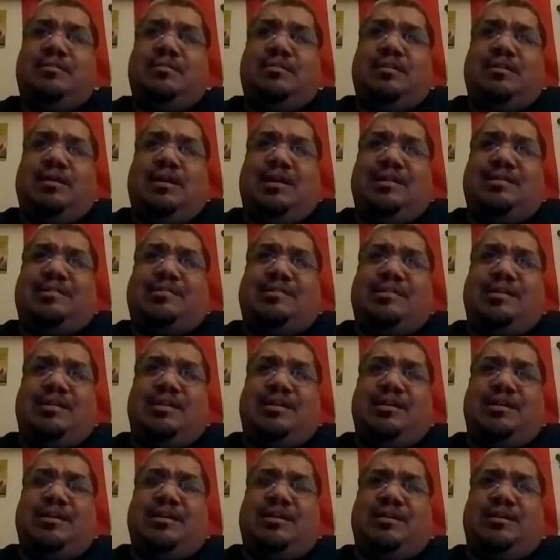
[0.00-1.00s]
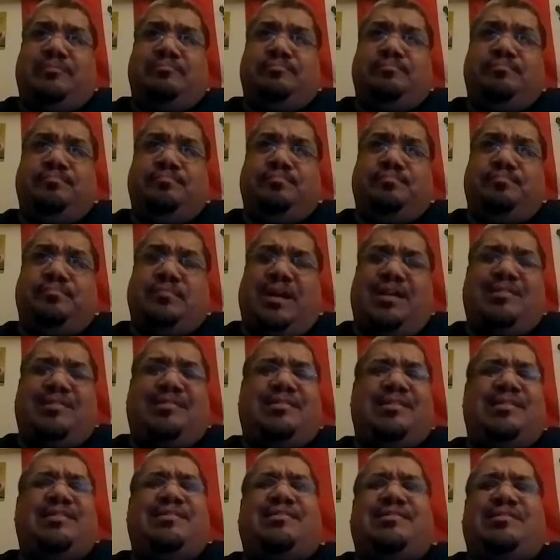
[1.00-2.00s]
I see I
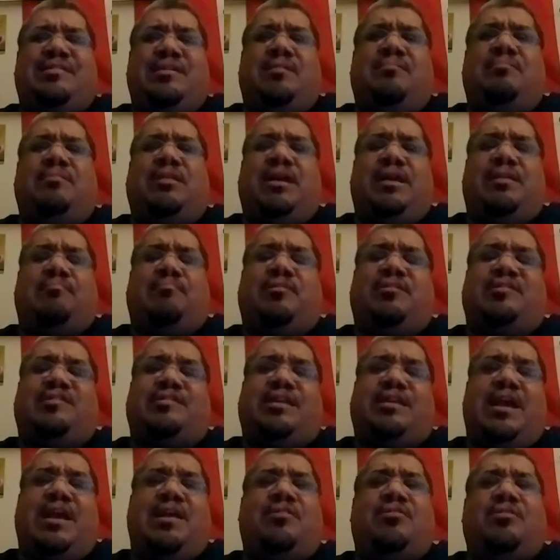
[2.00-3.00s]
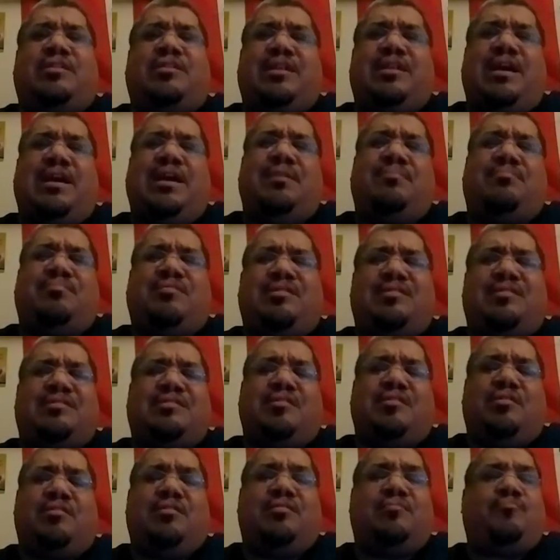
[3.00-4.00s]
see some like skater types and
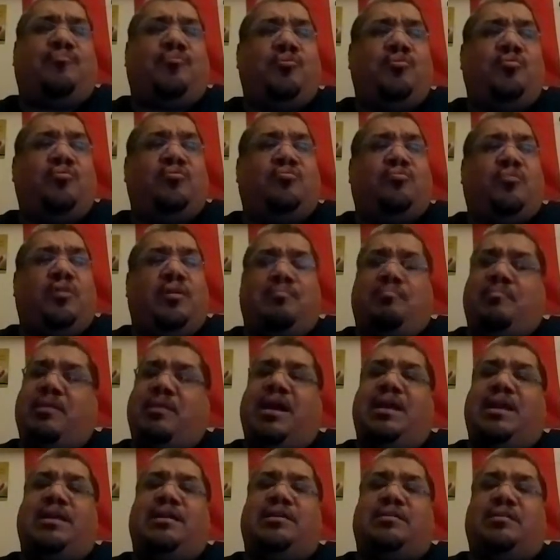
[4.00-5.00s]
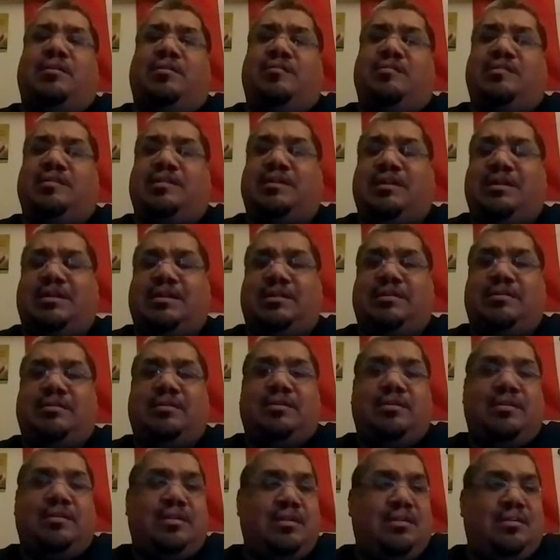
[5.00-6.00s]
certain fools wearing baggy clothes again.
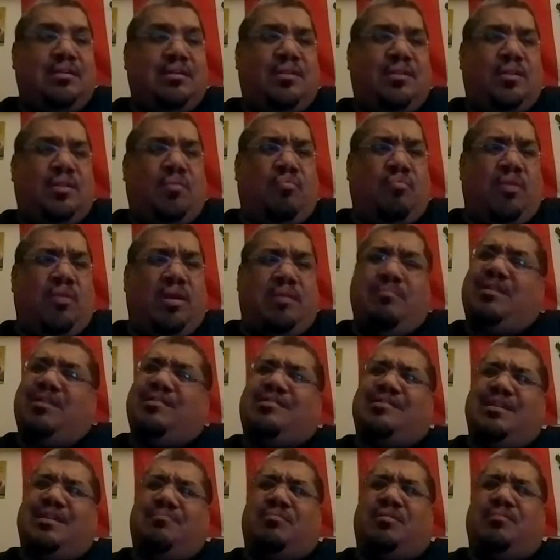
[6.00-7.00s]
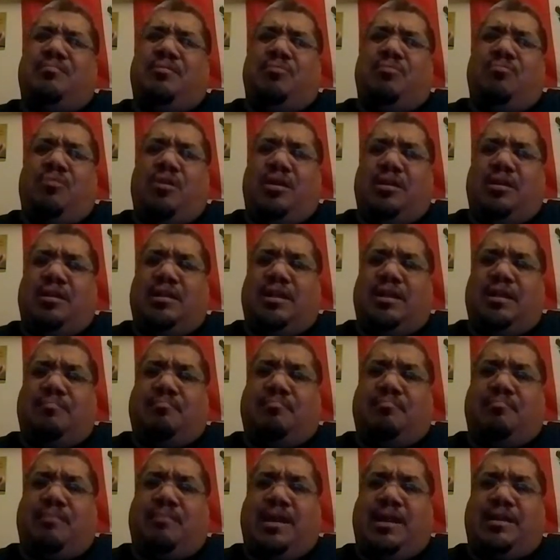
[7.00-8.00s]
The women seem to be wearing a lot
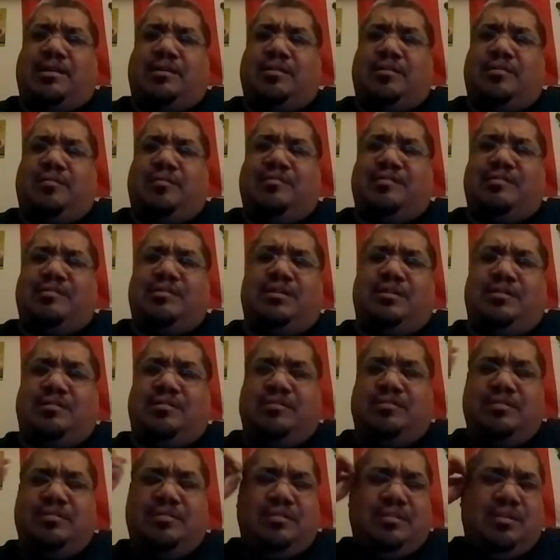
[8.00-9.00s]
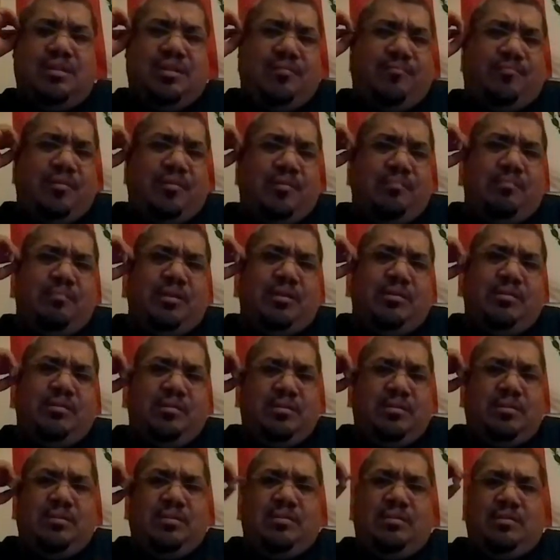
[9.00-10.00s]
of baggy clothes now. You feel me?
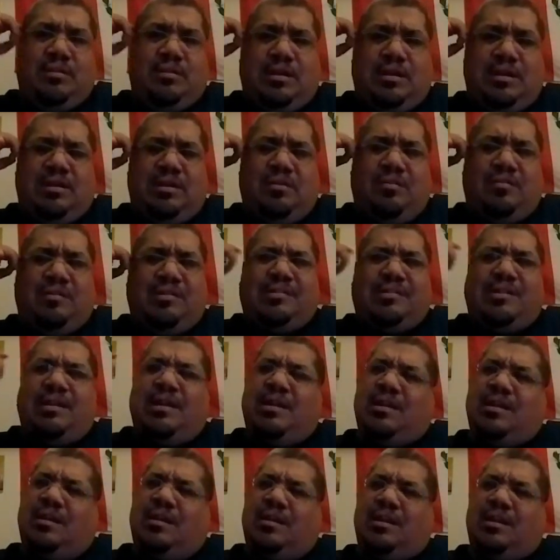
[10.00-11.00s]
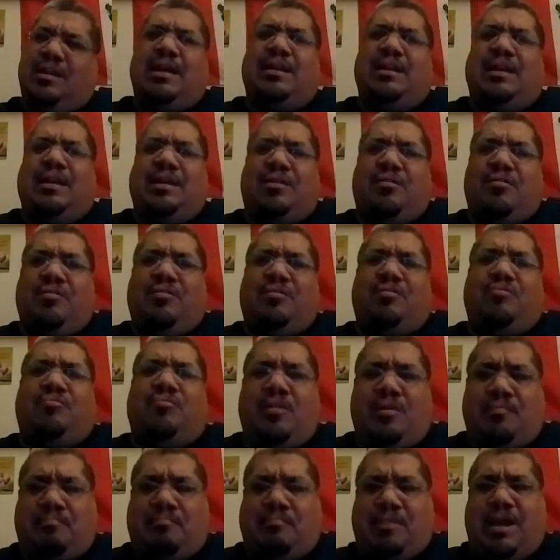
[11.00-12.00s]
I noticed that a lot. Like girls
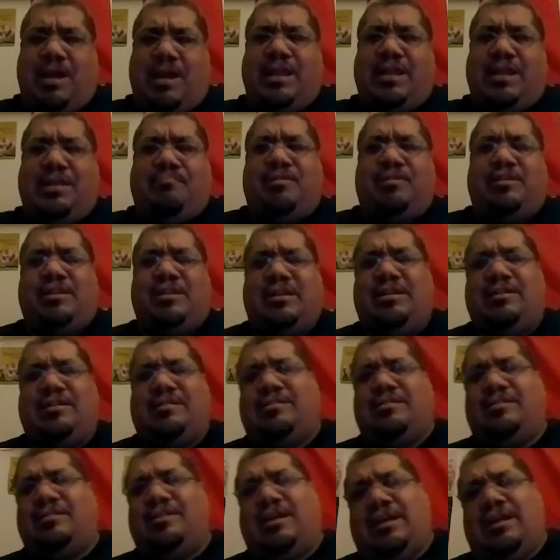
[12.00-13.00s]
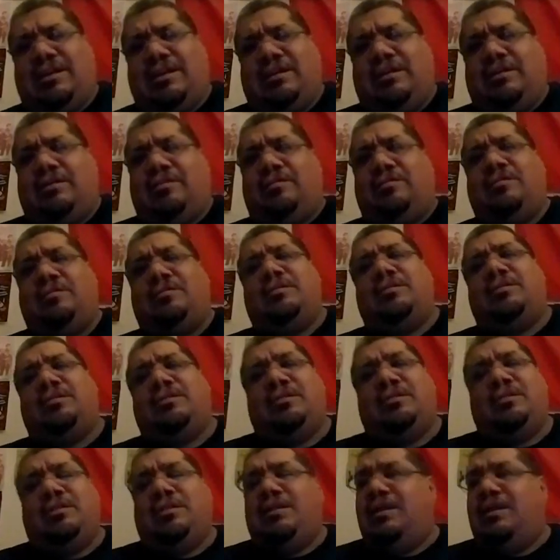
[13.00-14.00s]
wear baggy jeans a lot now.
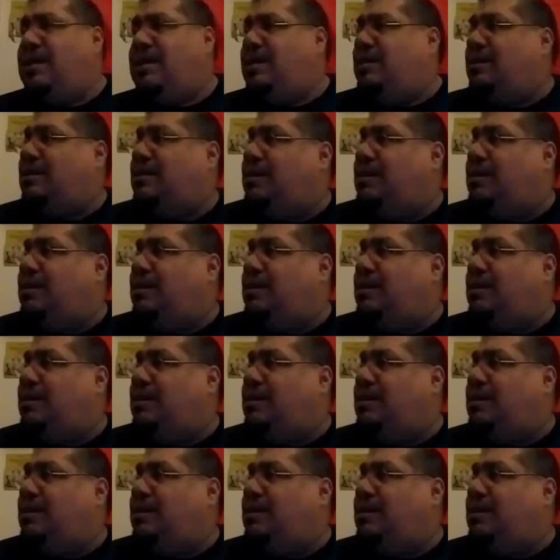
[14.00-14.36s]
And